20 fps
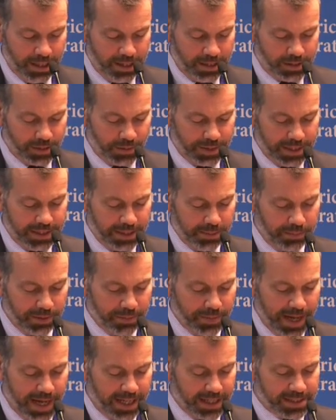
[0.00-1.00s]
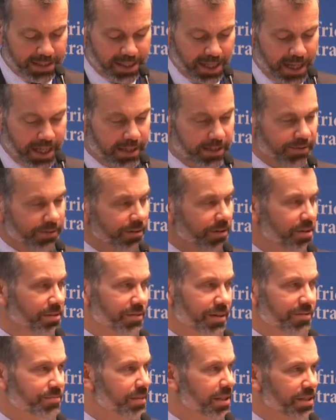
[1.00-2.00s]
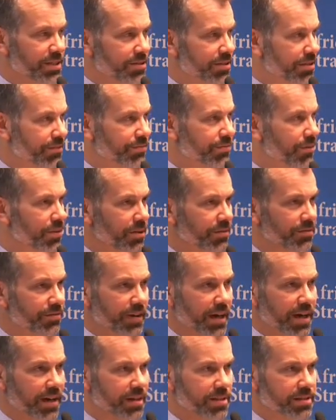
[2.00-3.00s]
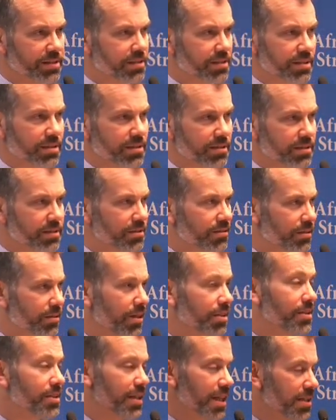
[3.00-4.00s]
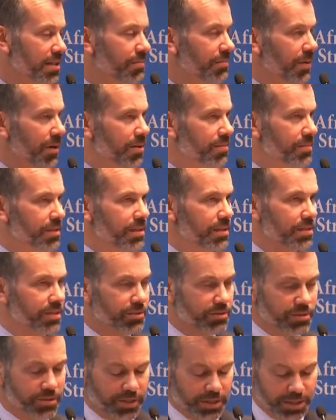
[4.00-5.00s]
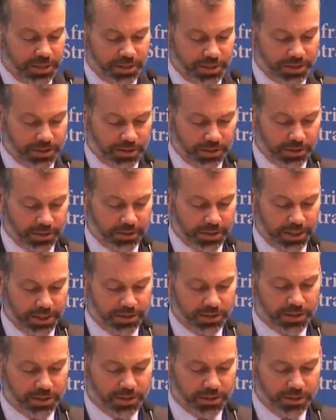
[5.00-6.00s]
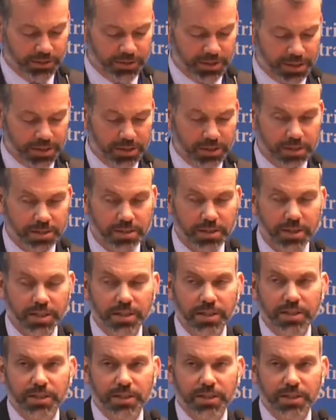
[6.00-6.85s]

So on the diplomatic side, of course, we have Ministry of Foreign Affairs, either our State Department, traditional institutions.